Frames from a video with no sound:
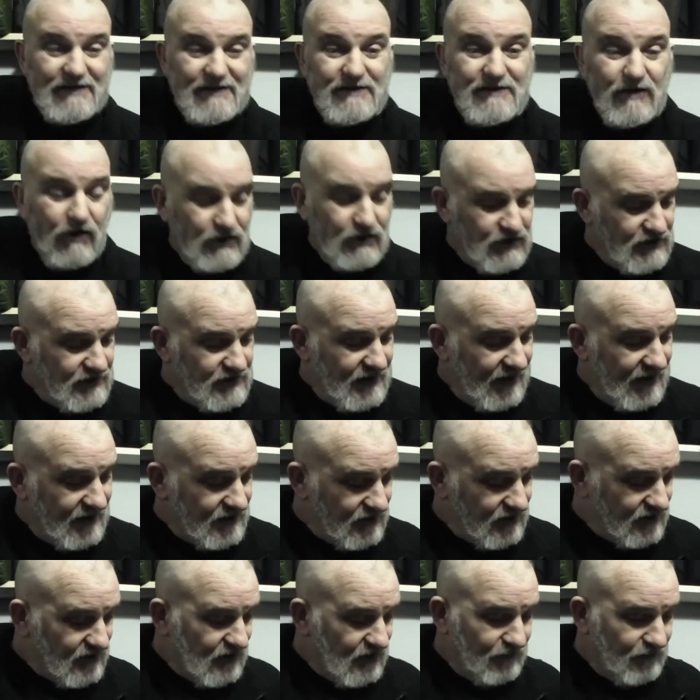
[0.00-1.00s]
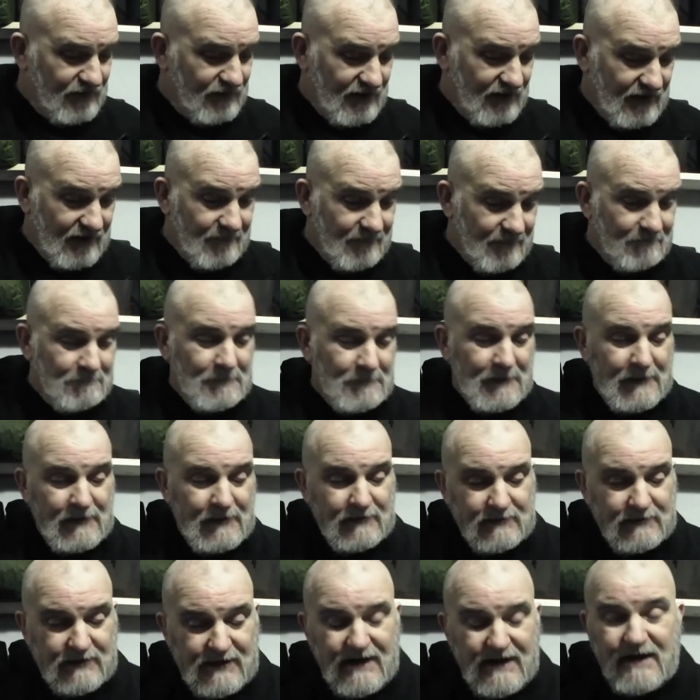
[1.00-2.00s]
oxygen tanks and stuff like that.
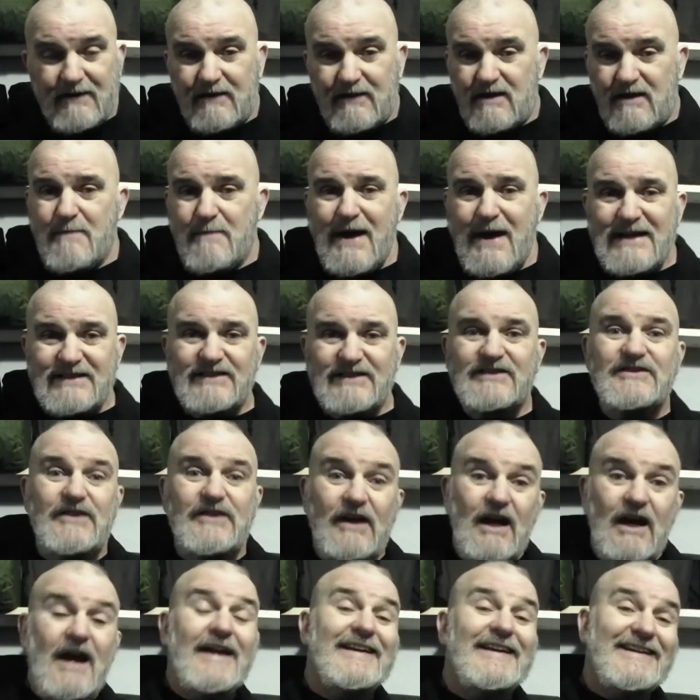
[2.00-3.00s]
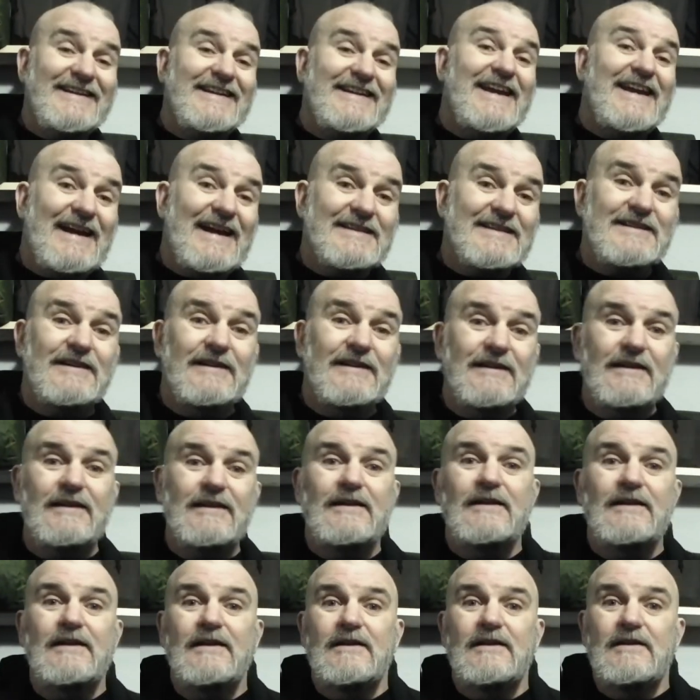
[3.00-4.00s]
There are other masks I can get,
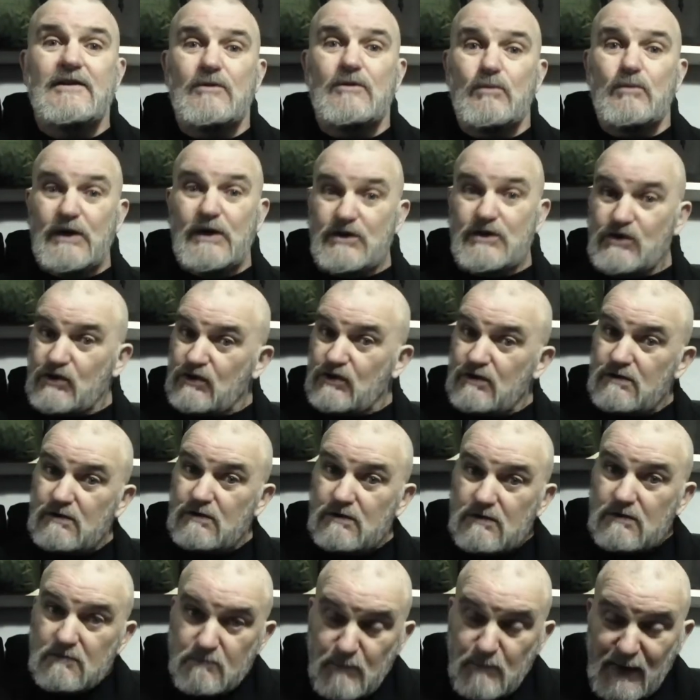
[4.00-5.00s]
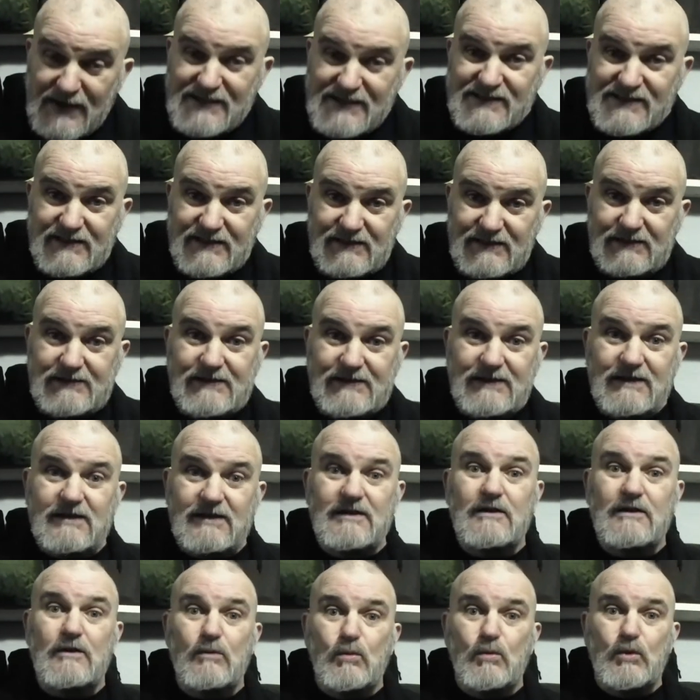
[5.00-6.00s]
which basically
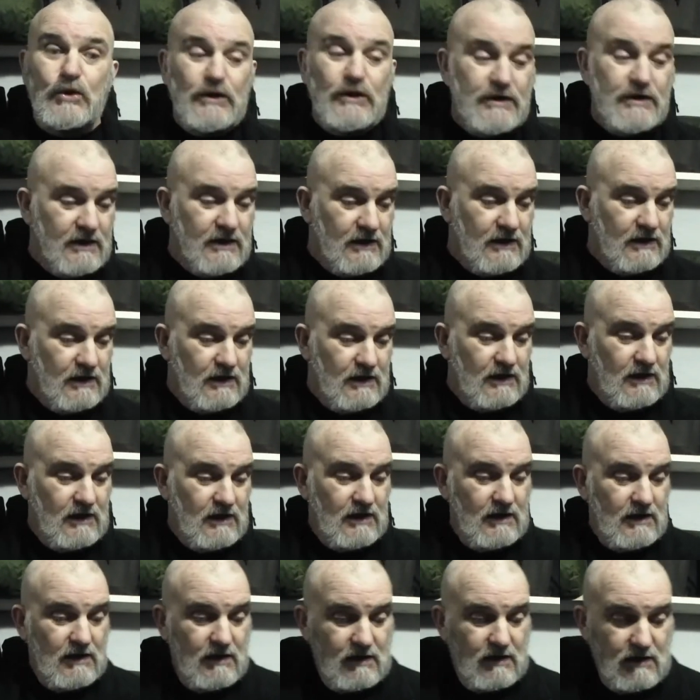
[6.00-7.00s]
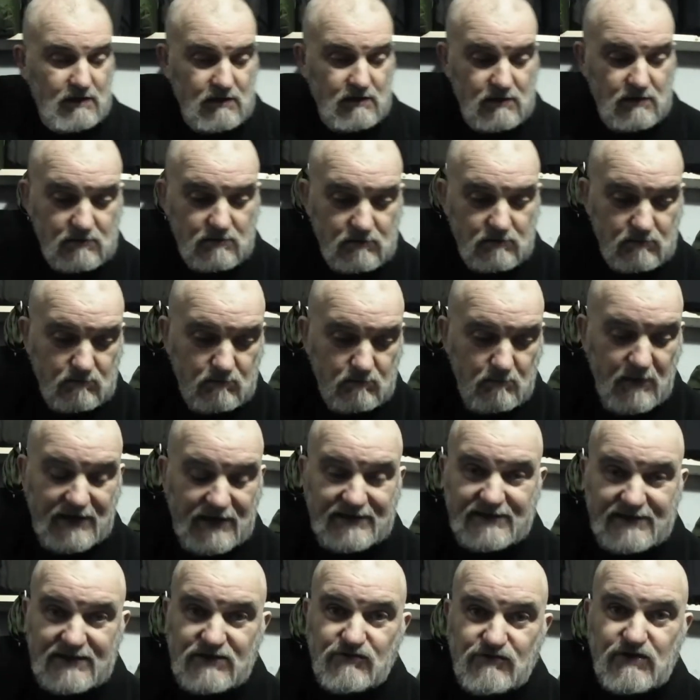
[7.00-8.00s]
would make
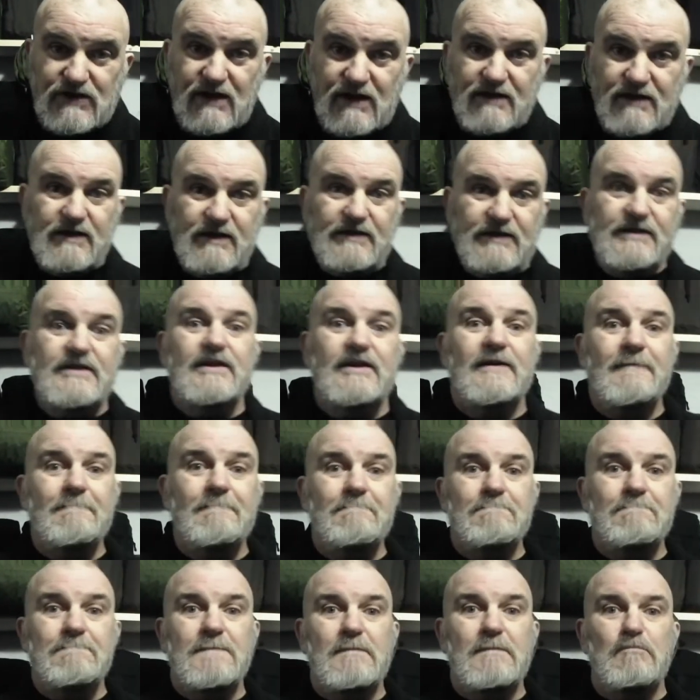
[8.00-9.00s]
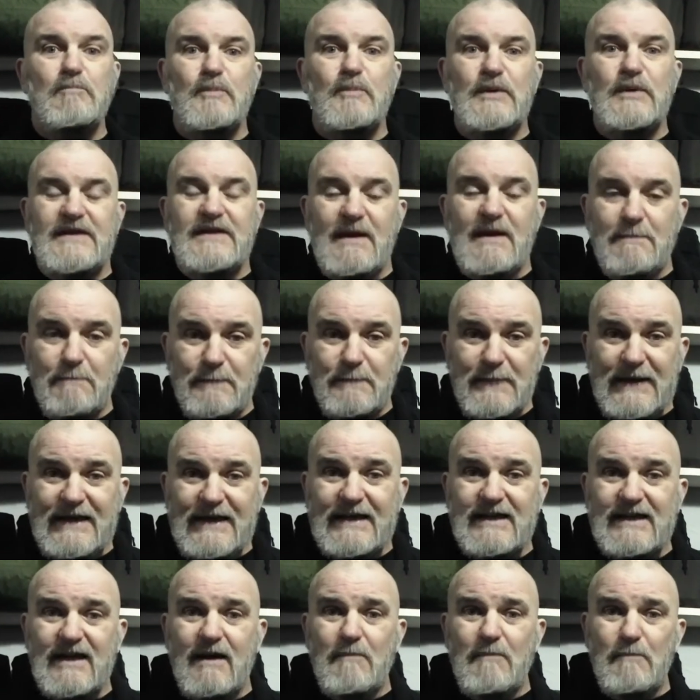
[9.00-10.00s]
these redundant. But they're big
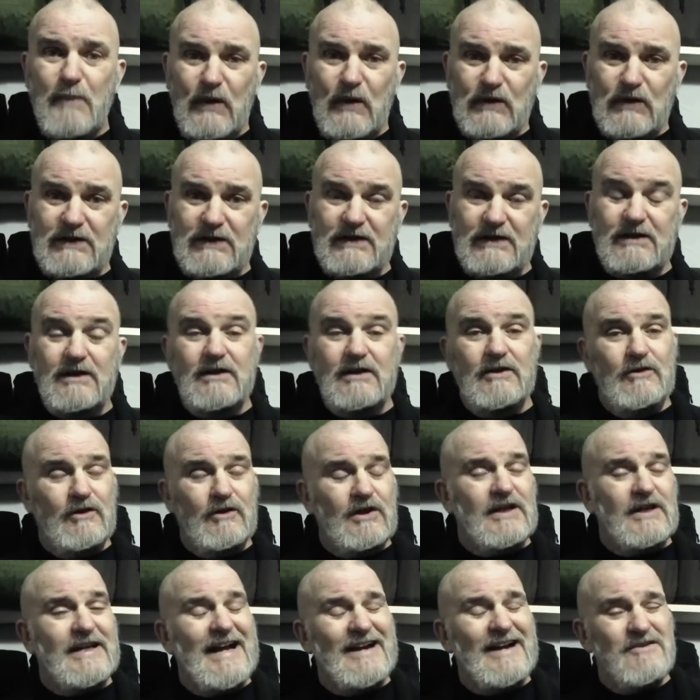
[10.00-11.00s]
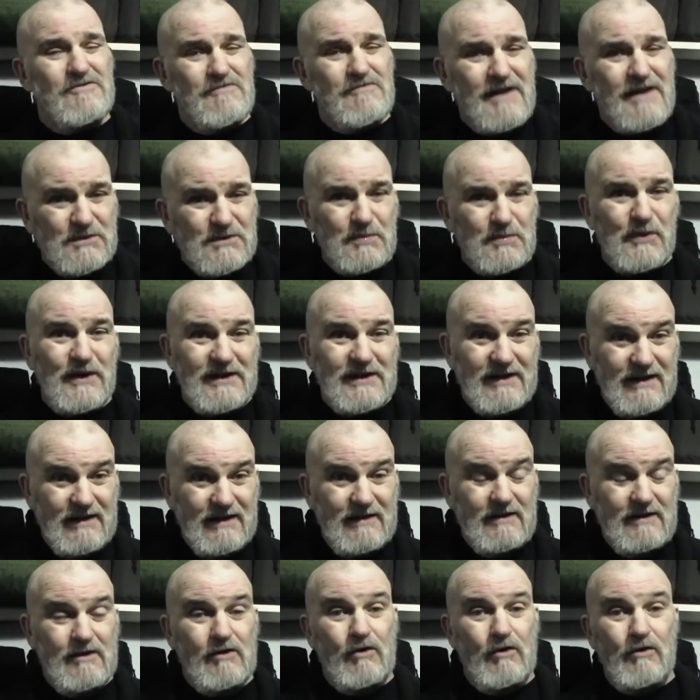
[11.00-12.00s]
and bulky. You could carry a respirator
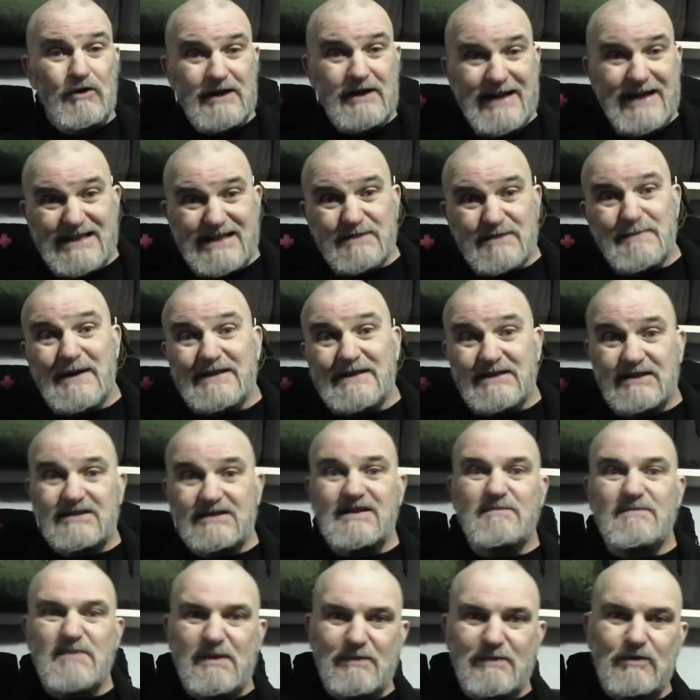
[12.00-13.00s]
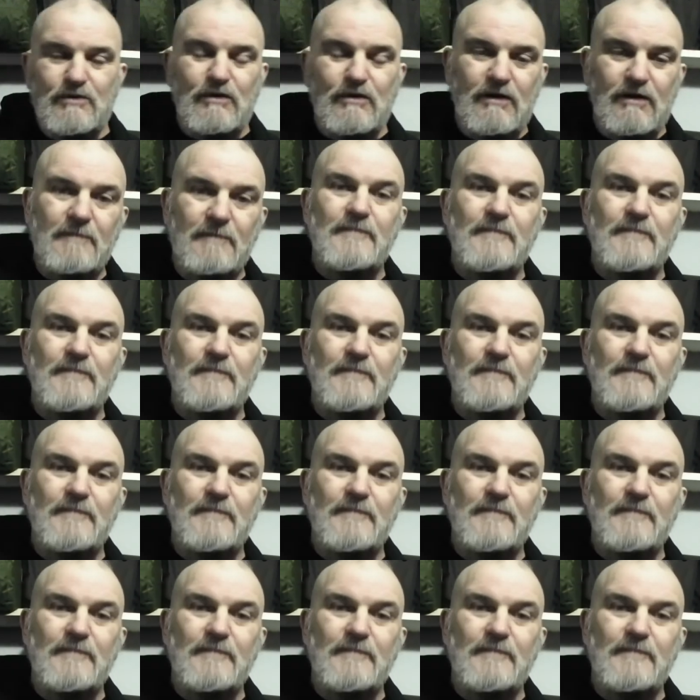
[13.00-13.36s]
or a gas mask, as some people call them.